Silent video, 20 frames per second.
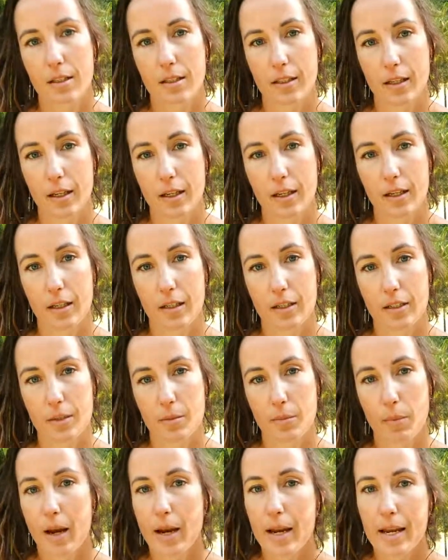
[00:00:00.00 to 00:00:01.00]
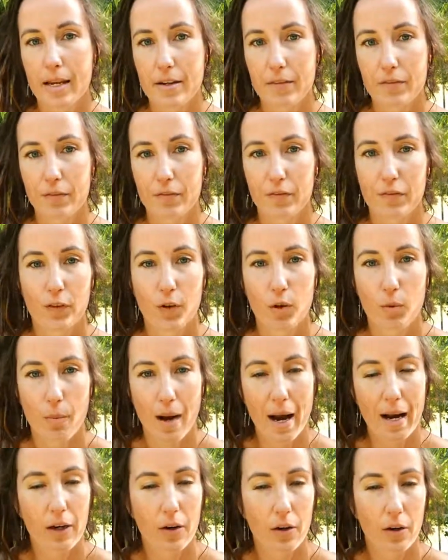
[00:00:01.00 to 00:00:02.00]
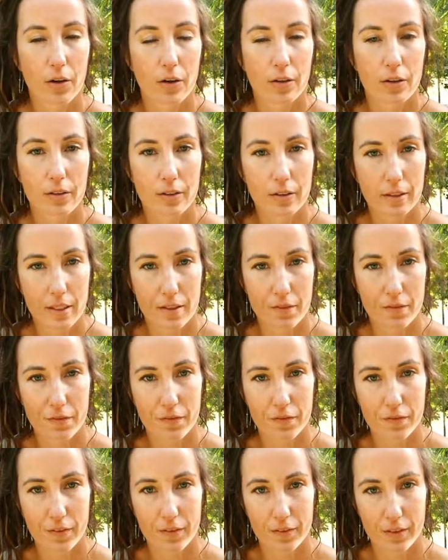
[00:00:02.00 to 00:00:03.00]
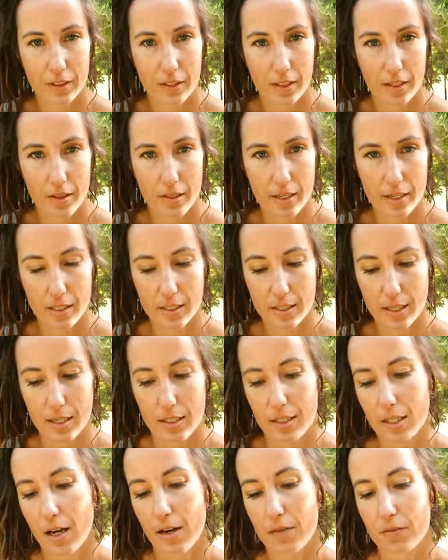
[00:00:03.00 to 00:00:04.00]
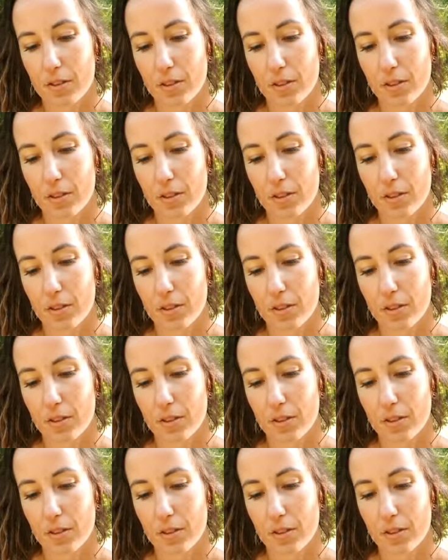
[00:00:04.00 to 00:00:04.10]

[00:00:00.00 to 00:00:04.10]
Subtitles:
that you may fall back on if, you know, things get tough.